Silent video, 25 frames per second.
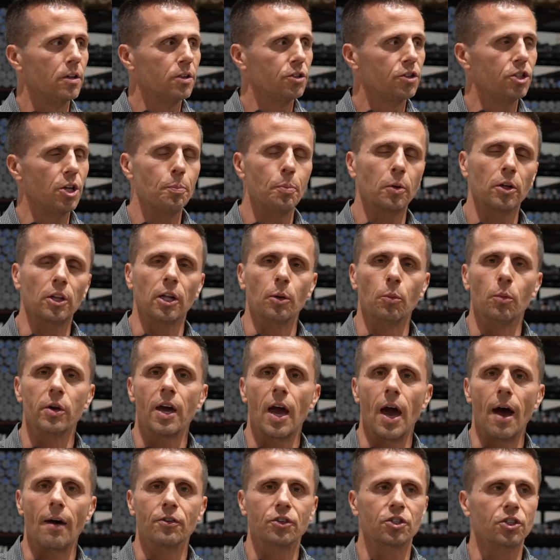Typically
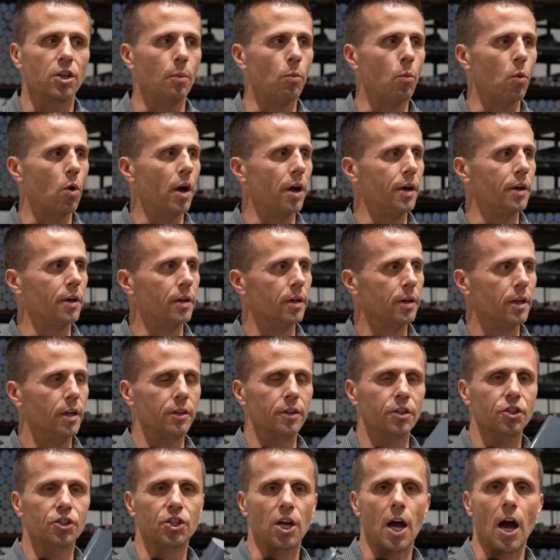we have someone
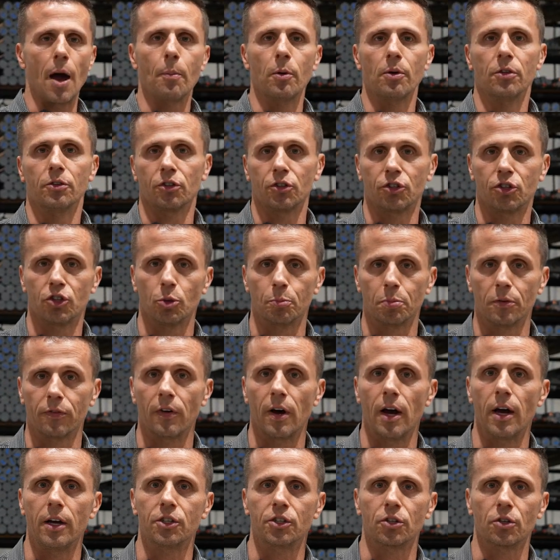in the shop, whether it's a
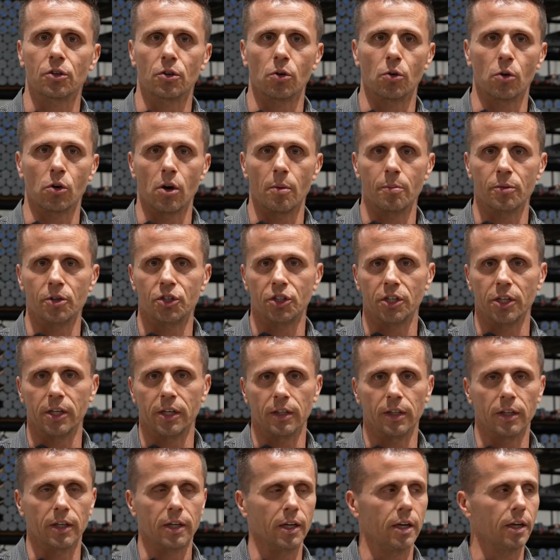supervisor or a
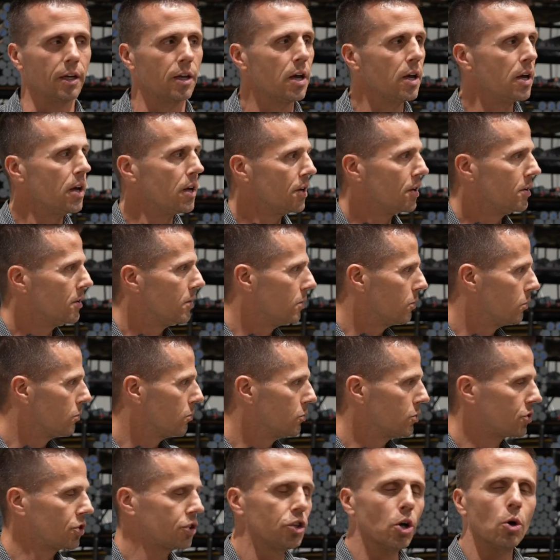machine lead,
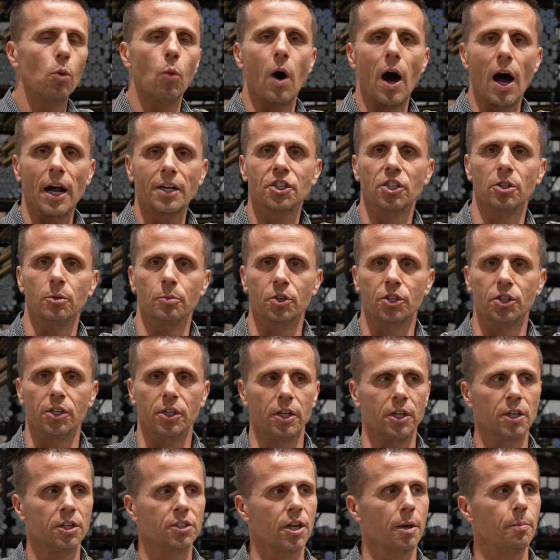still watching the
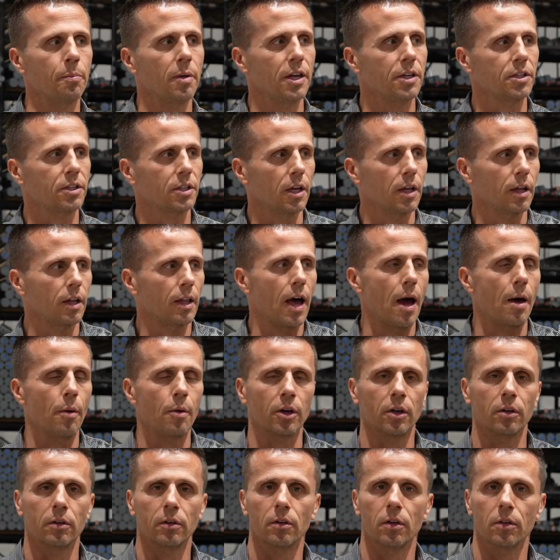machines and basically
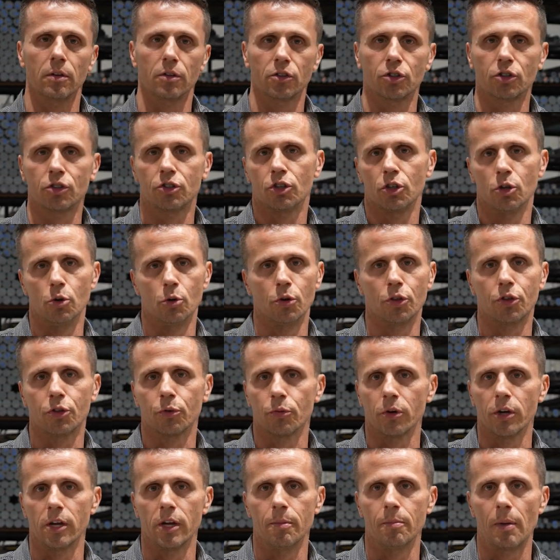allowing 2,
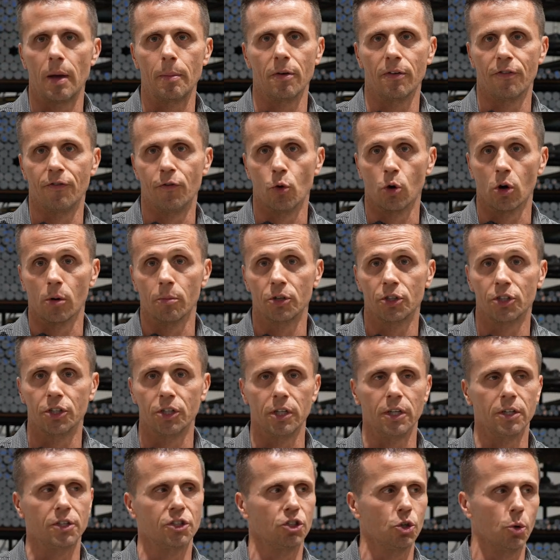3, maybe 4
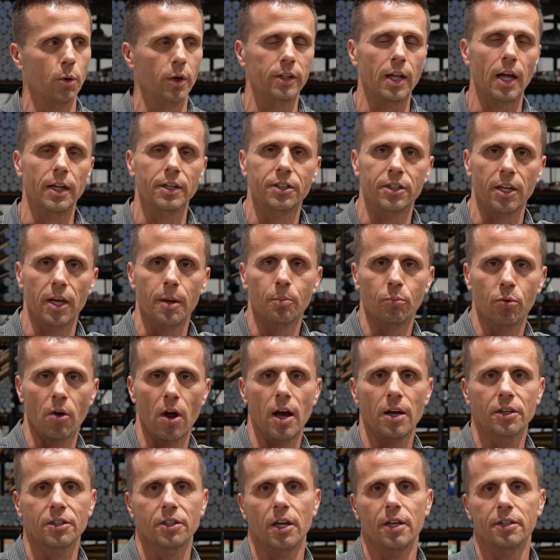machines doing that same
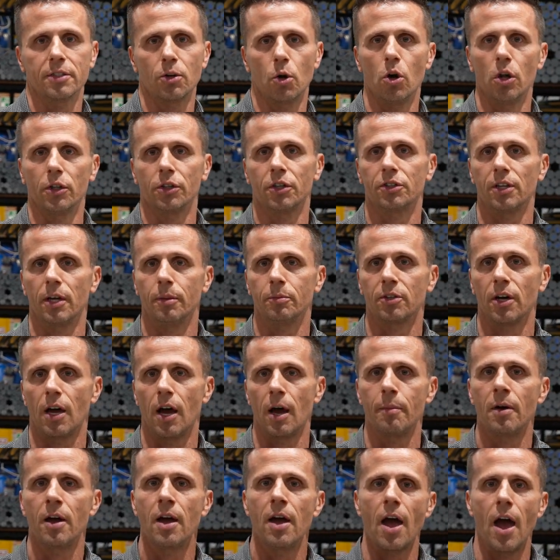process all at the same
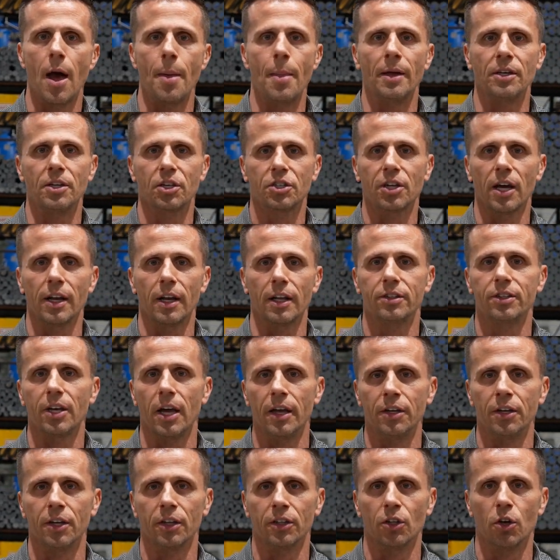time, and then just kind of
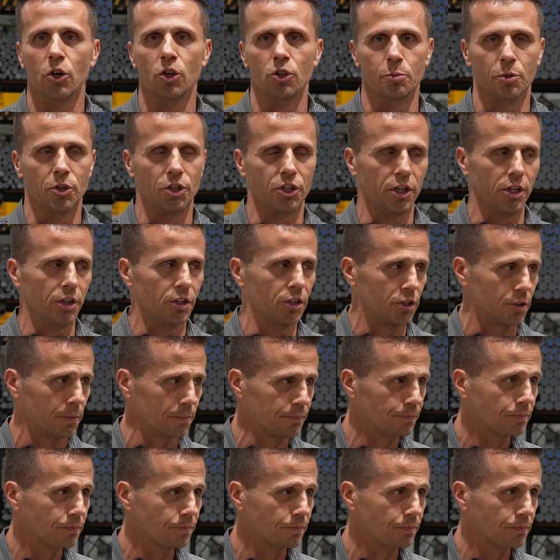tending those machines.